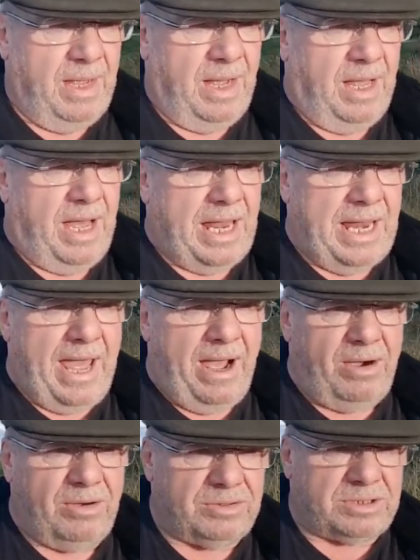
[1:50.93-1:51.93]

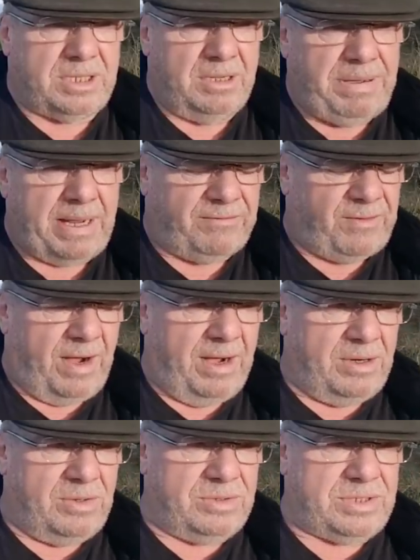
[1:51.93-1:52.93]
allows
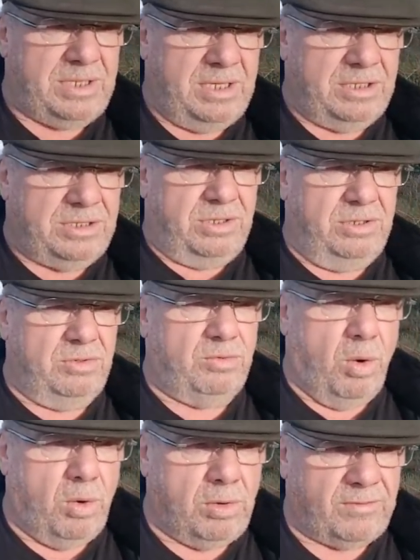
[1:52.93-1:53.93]
pedophiles to
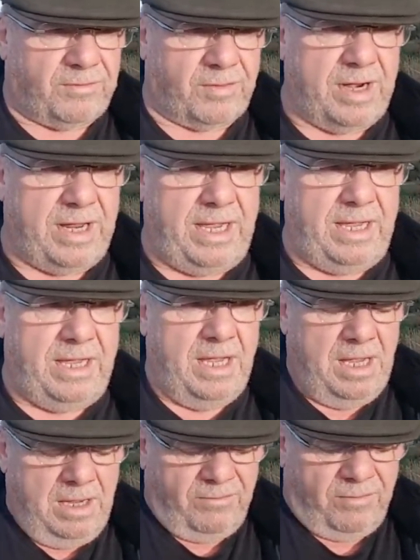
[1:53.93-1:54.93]
walk free
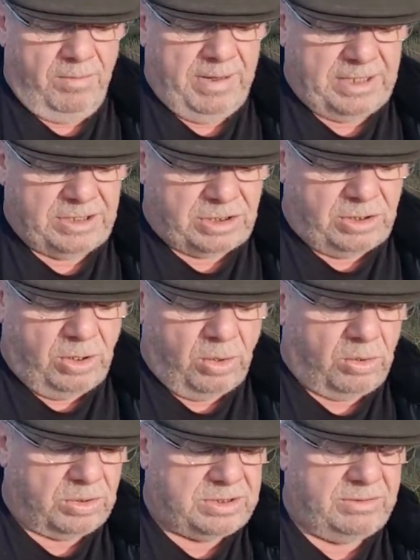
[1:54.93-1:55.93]
from his
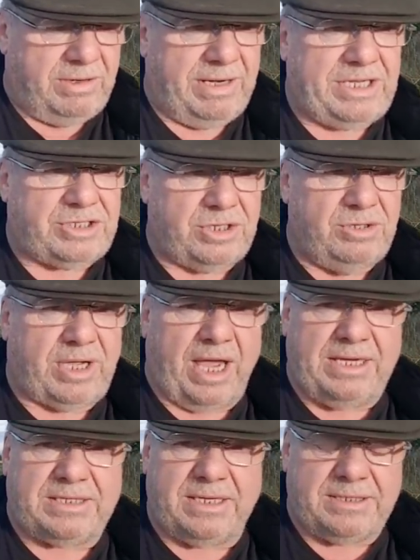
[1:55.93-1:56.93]
court. There are at least two
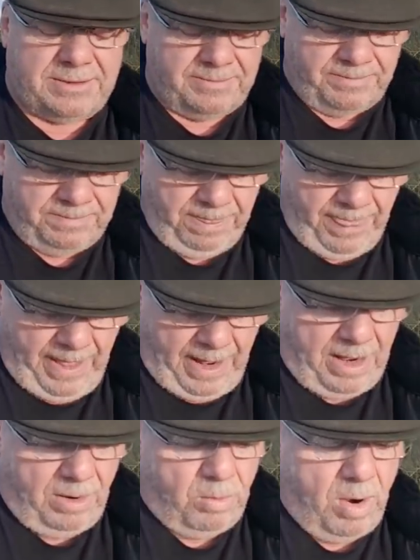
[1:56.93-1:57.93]
cases,
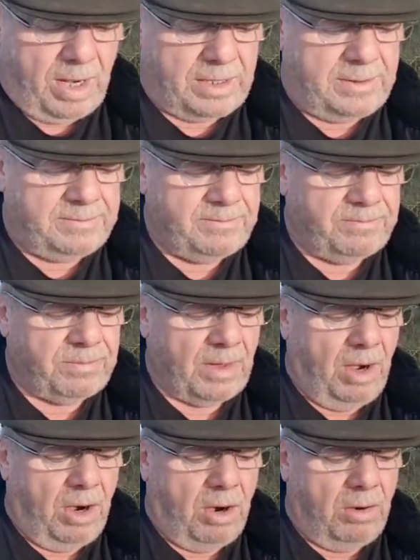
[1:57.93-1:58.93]
one
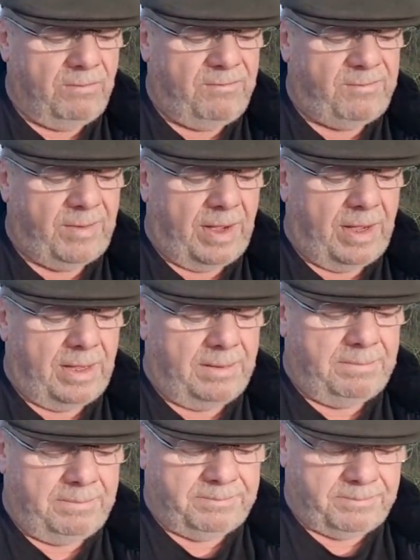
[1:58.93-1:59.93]
of
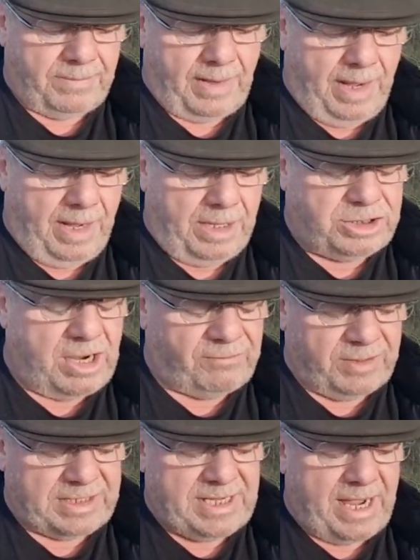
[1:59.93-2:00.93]

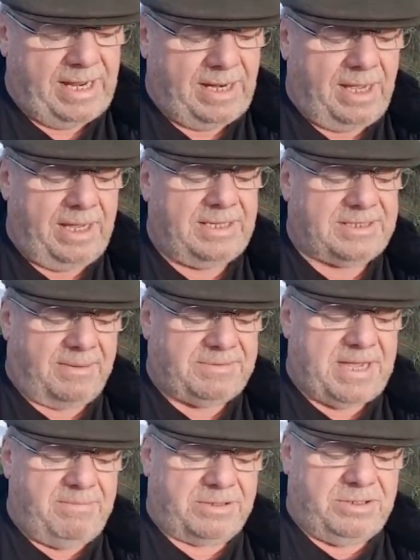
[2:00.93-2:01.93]
Jeffrey Taylor in September